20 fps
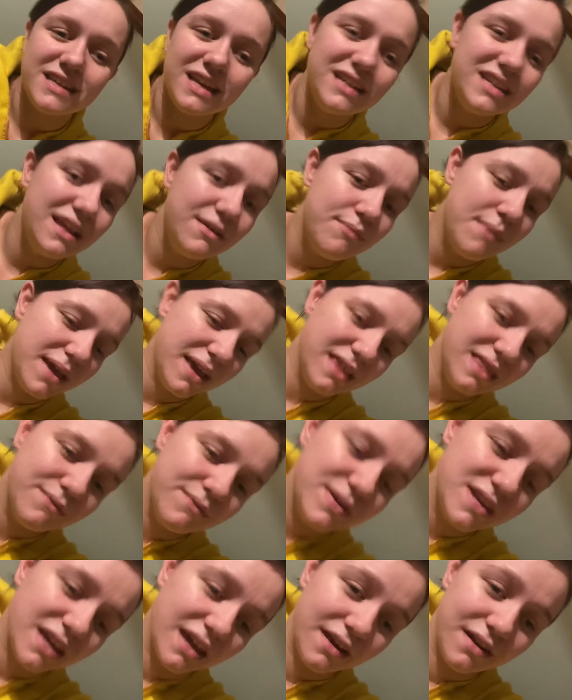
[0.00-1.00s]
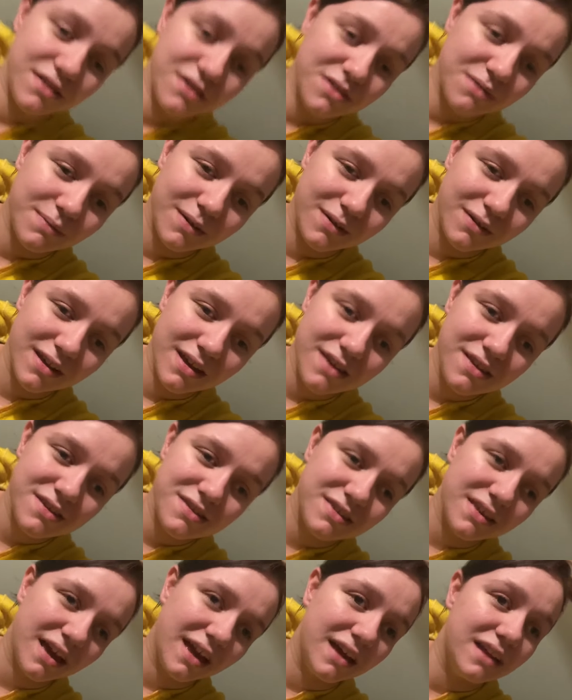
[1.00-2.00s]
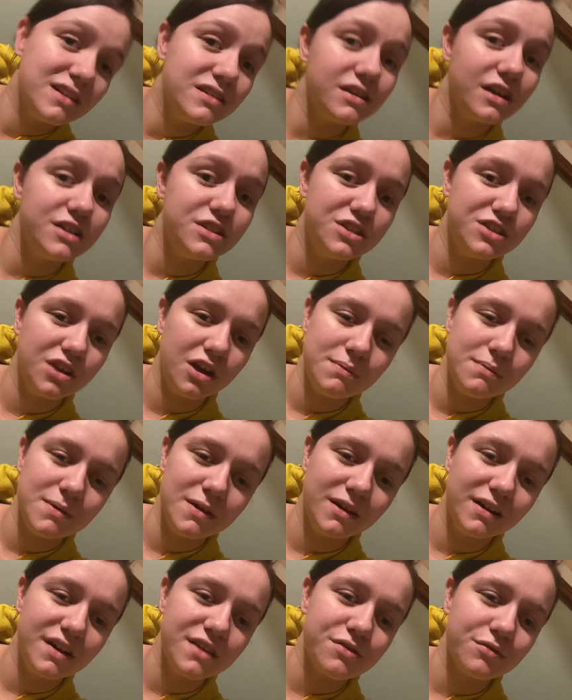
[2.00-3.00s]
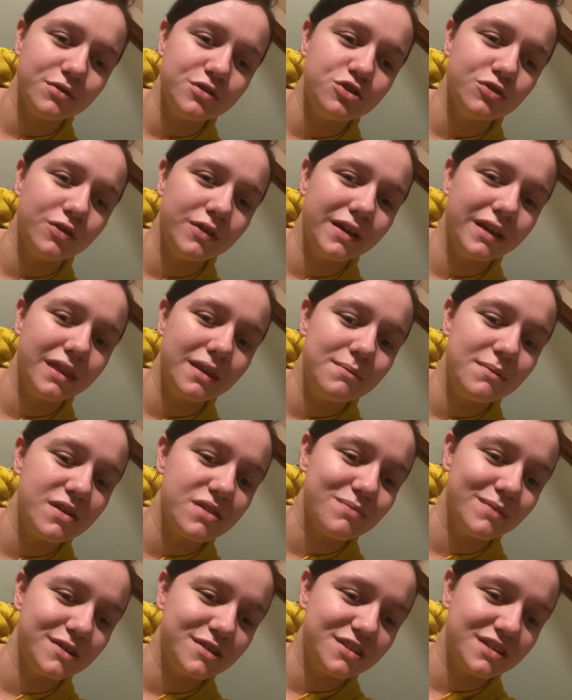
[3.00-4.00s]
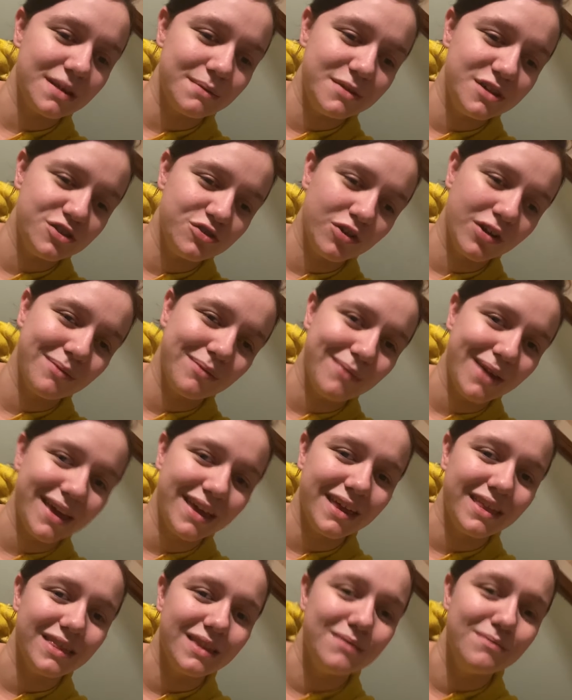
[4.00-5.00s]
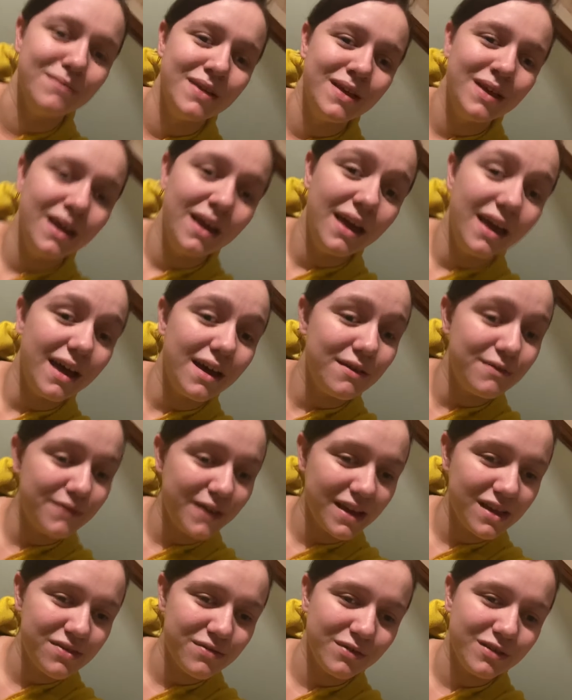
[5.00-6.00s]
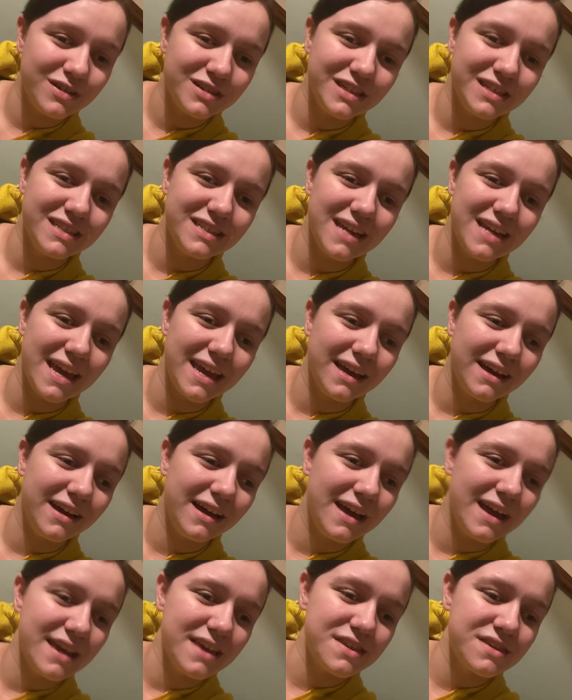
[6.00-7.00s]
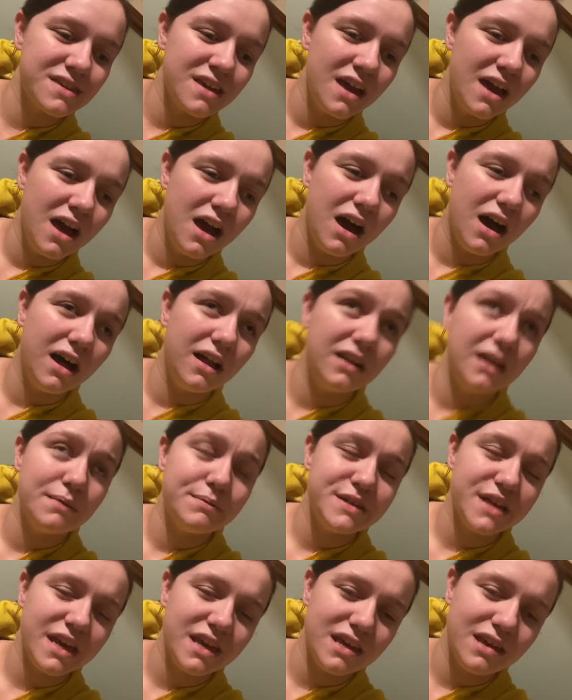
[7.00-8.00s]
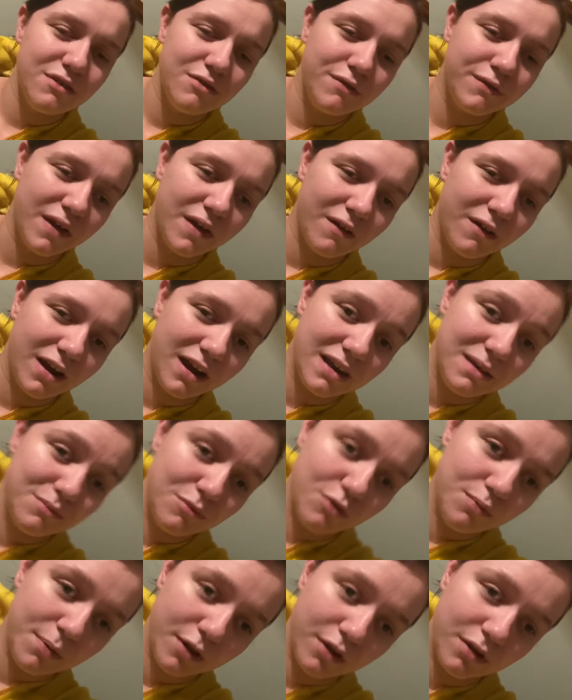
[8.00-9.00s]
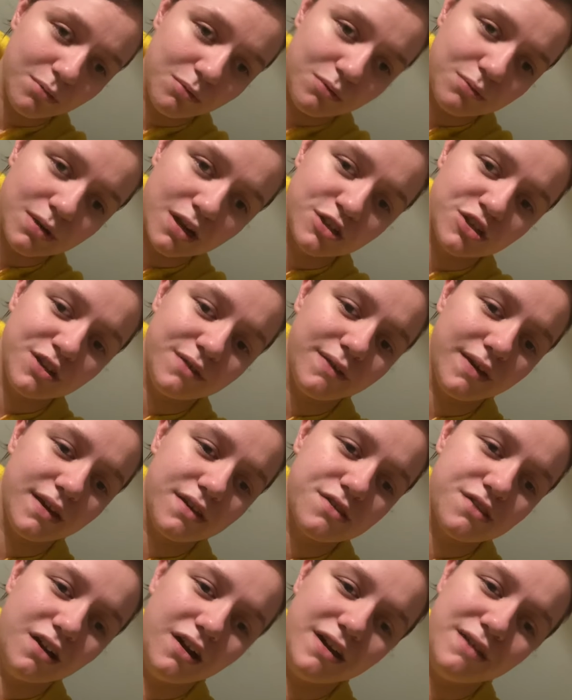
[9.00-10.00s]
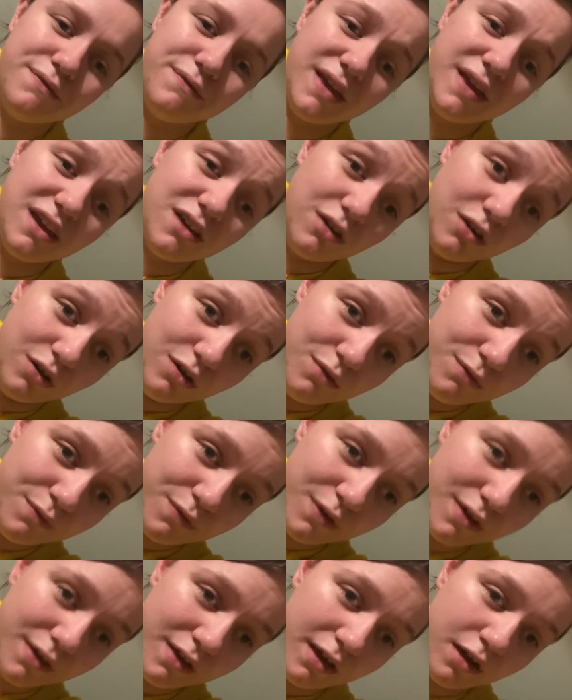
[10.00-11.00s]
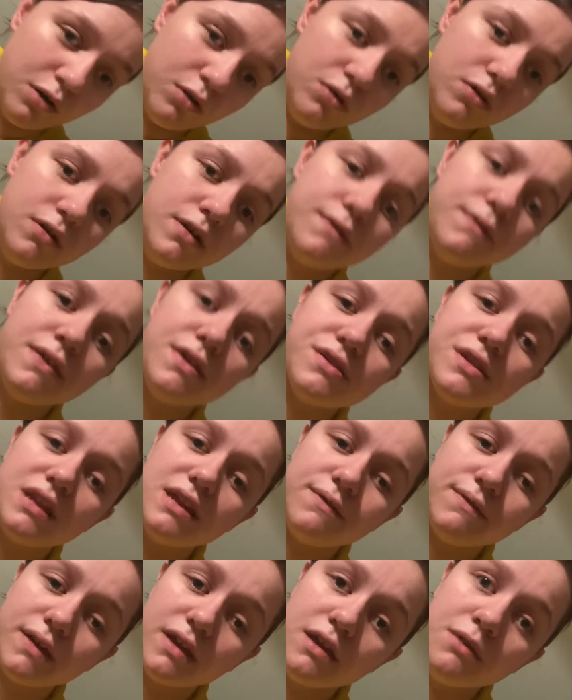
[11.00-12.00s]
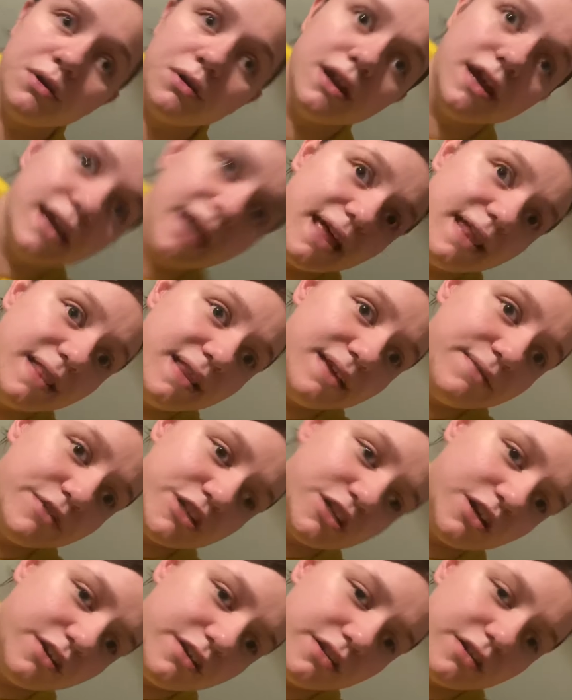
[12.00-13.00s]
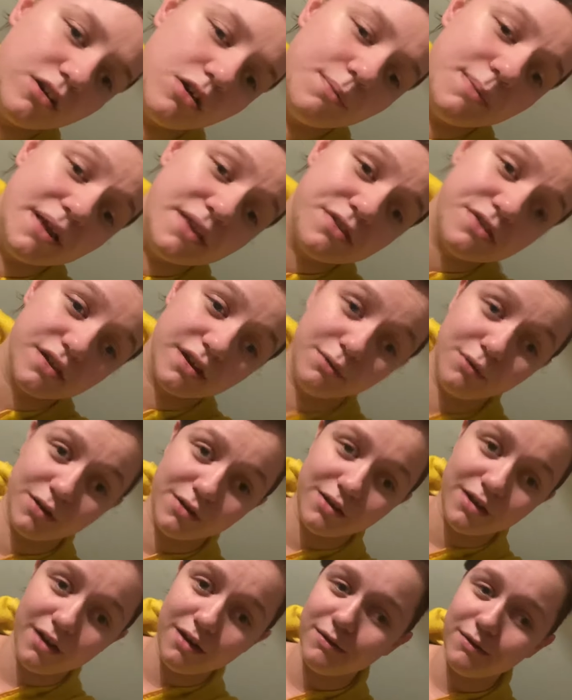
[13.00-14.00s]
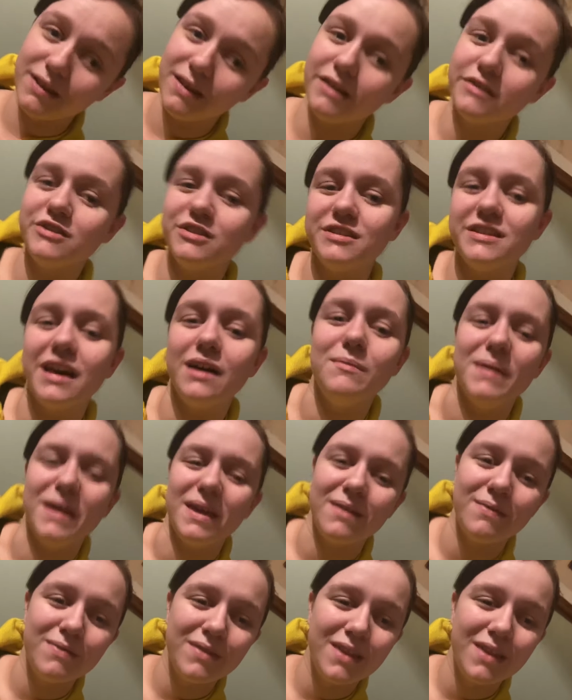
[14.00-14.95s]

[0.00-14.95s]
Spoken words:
love making the videos, to be honest, and I just hope you guys are enjoying them as much as I'm enjoying making them. Now, thanks for watching today, guys. I'll update you if there are any more Pokemon plushy things that I think of, or if there's anything you want, again, leave it down in the comments. I won't know unless you tell me.